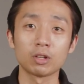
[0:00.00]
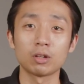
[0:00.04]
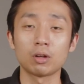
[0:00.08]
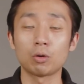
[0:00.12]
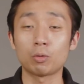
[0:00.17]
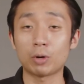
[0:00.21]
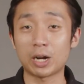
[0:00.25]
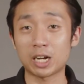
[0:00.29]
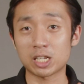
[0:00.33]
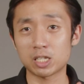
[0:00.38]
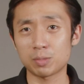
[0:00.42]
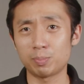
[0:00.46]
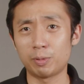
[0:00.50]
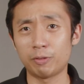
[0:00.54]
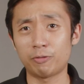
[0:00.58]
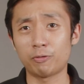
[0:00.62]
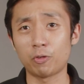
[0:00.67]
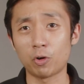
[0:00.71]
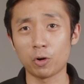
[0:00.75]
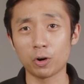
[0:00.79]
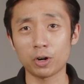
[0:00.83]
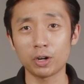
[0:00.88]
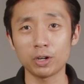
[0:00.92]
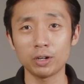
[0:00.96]
Whereas
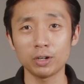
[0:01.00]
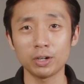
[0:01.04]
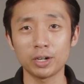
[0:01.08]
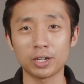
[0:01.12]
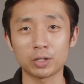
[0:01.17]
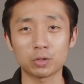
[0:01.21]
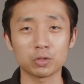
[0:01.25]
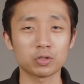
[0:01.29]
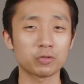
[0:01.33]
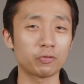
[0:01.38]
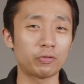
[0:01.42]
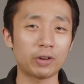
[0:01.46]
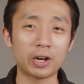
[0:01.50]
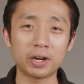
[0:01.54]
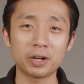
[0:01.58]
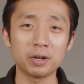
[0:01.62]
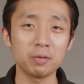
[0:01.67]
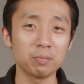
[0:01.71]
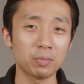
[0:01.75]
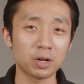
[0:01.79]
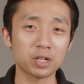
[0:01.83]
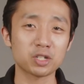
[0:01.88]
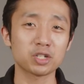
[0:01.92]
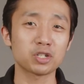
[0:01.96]
before, it was very
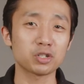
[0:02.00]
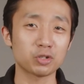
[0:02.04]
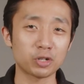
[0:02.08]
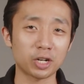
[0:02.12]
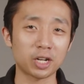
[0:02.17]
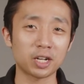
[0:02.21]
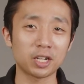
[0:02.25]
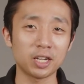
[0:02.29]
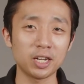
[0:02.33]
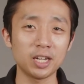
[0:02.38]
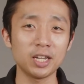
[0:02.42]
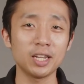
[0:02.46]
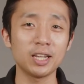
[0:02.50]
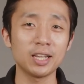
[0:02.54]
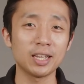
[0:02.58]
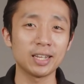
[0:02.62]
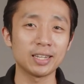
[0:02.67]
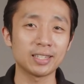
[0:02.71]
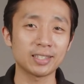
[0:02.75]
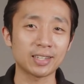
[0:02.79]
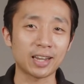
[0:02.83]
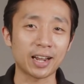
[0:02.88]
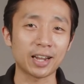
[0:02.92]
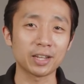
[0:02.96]
much strictly
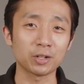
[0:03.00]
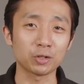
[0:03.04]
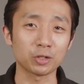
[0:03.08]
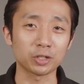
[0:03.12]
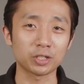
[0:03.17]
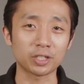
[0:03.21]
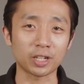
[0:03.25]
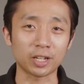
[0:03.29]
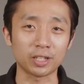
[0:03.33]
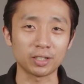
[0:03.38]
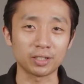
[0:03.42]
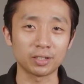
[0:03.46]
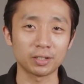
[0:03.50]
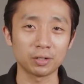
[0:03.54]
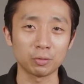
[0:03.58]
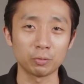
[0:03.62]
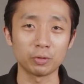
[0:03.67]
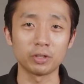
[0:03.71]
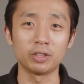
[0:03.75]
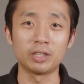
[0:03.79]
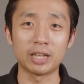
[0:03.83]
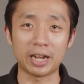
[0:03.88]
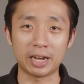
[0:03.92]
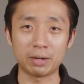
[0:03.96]
9 or 10
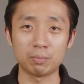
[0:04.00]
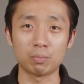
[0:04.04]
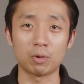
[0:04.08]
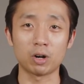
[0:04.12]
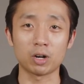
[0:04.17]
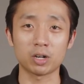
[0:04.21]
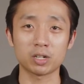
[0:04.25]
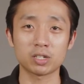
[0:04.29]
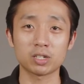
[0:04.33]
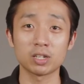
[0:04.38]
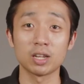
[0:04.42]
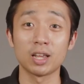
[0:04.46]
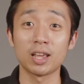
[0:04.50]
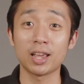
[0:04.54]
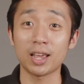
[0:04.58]
with 9 bars.